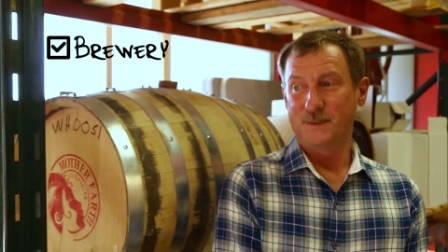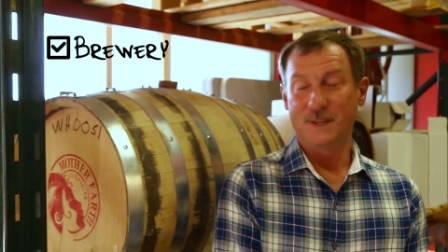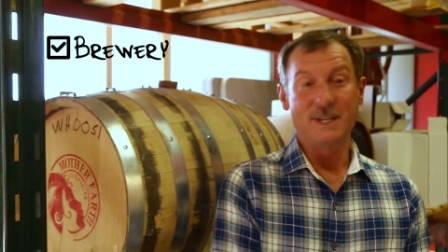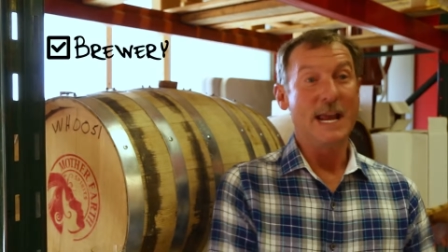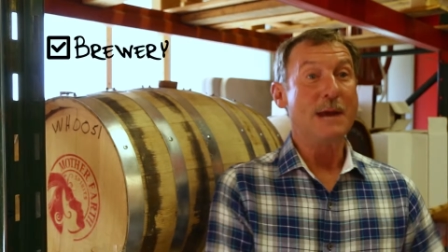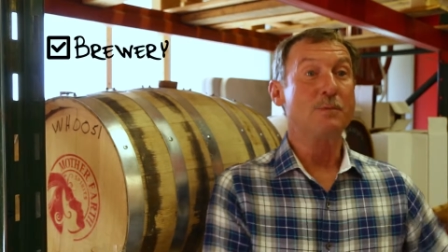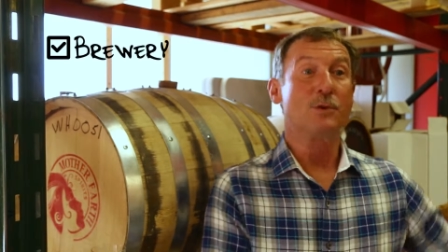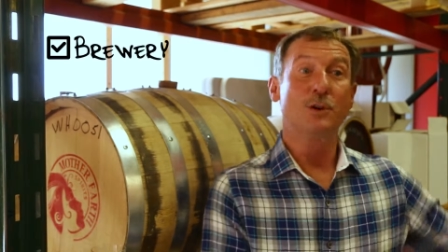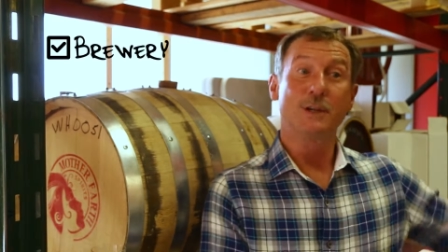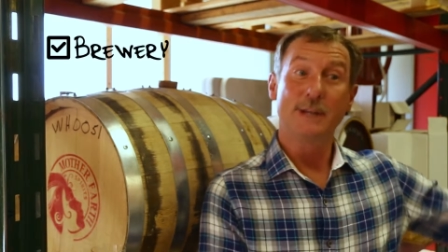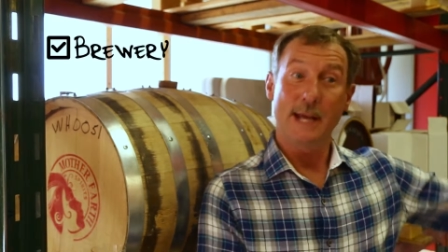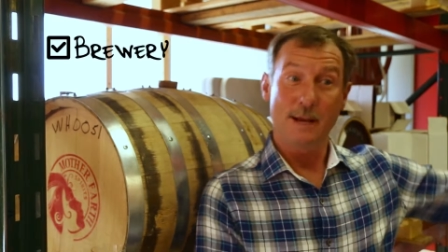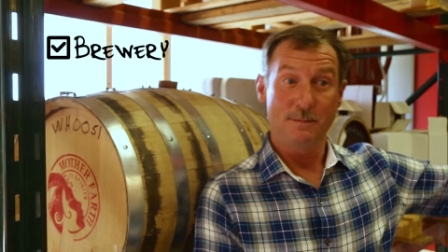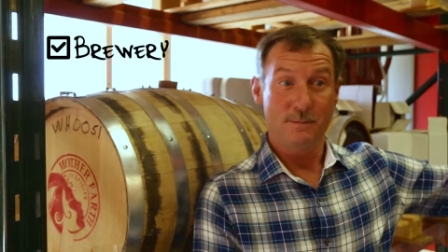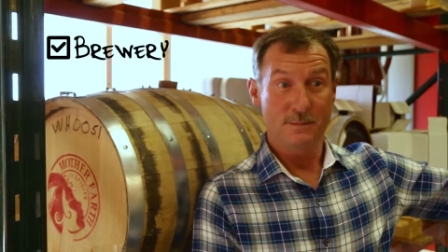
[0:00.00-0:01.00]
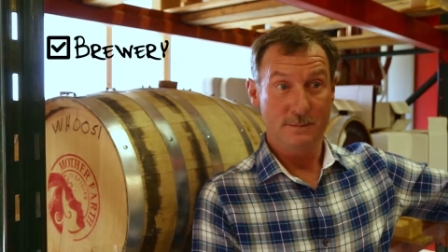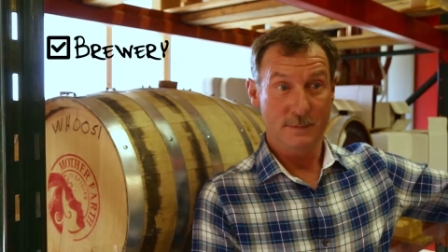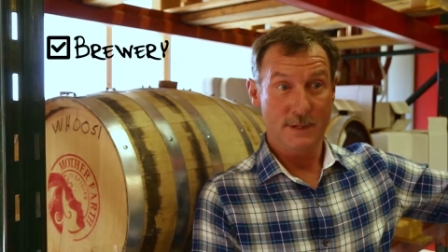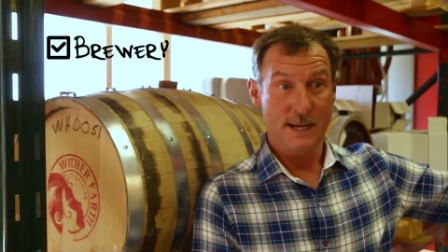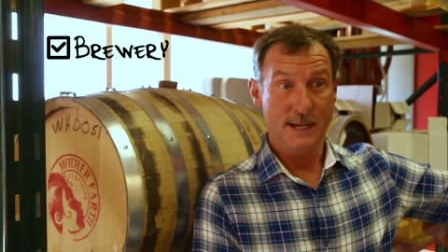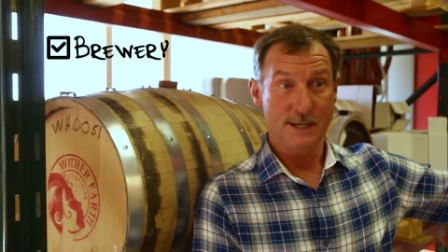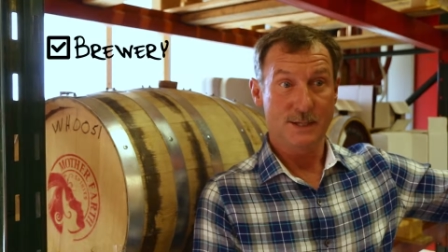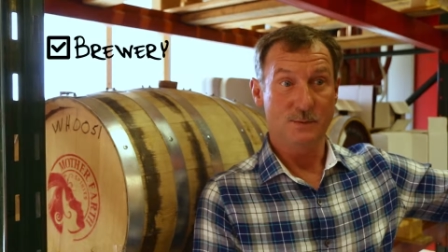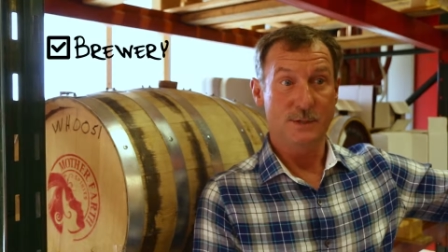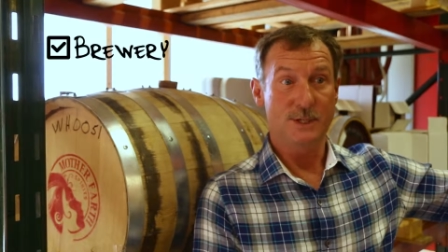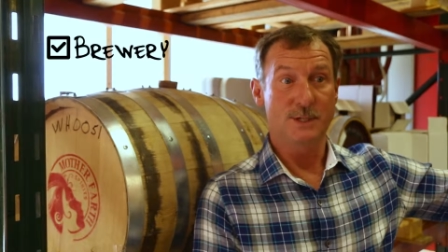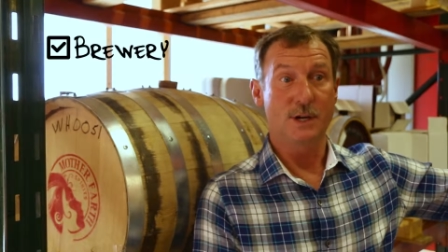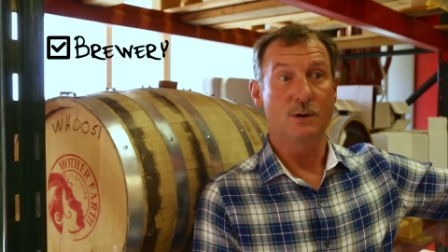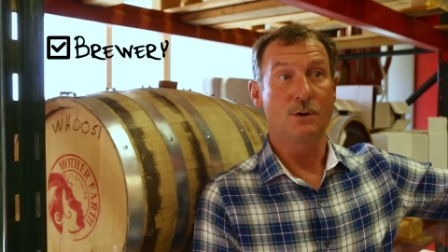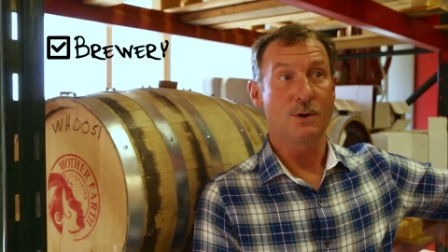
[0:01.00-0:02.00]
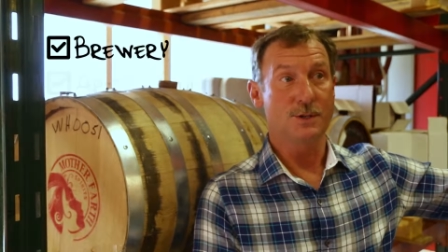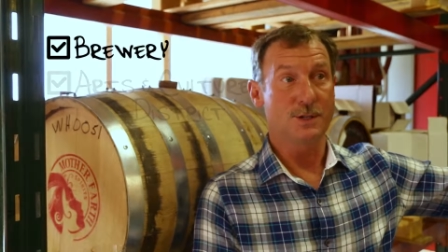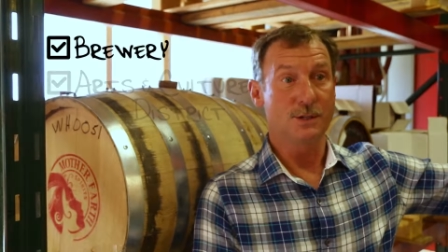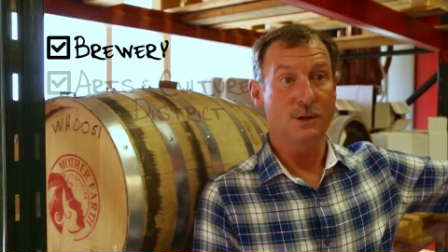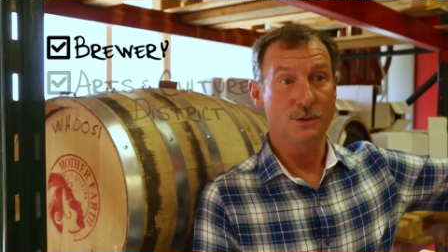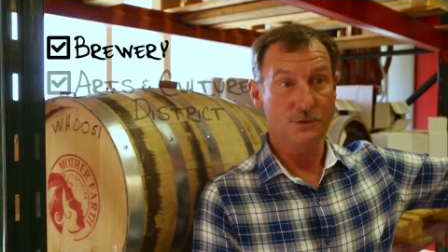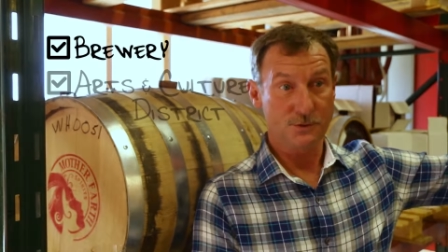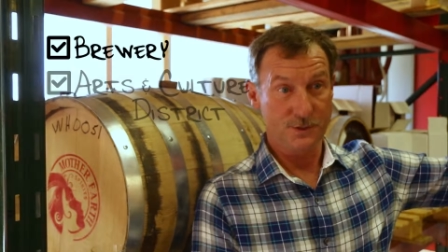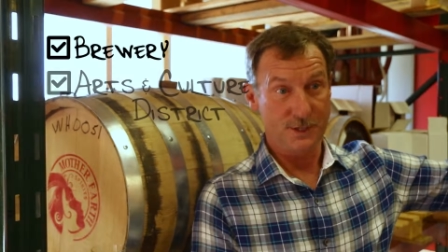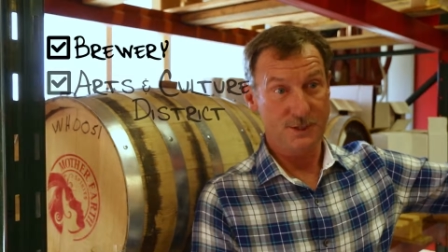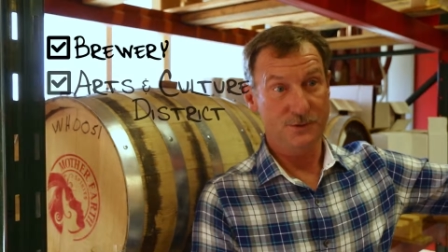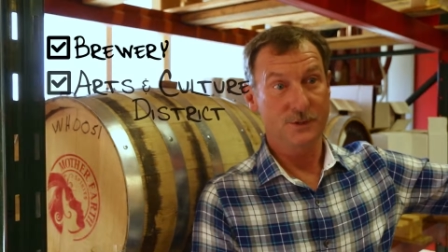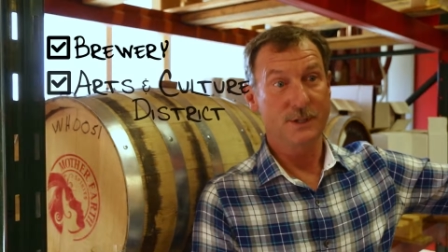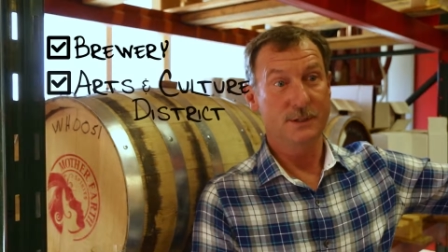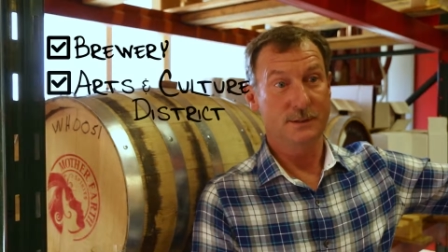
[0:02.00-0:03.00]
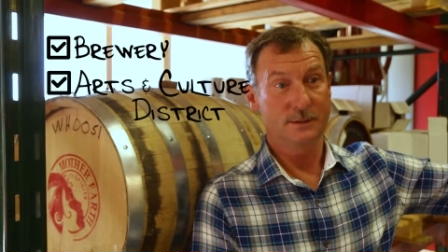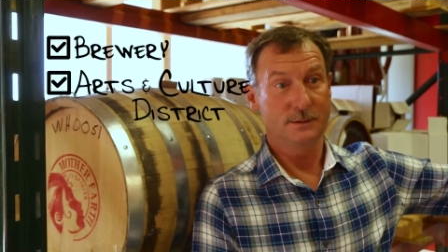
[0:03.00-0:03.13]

the neighborhood came next, which is our arts and cultural district.